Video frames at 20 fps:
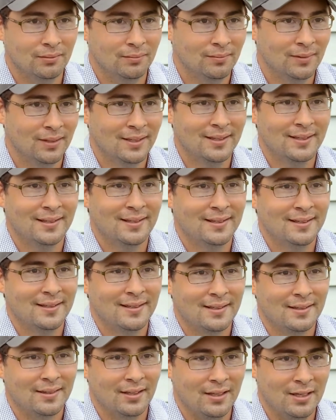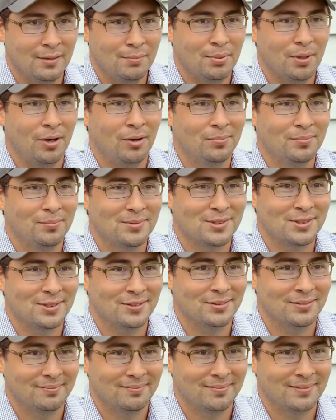and the heat pumps,
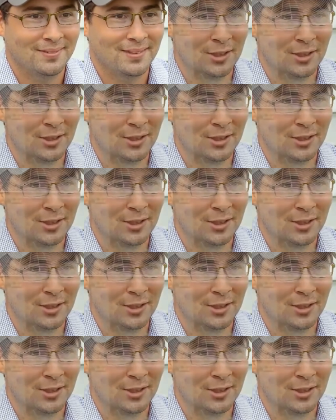and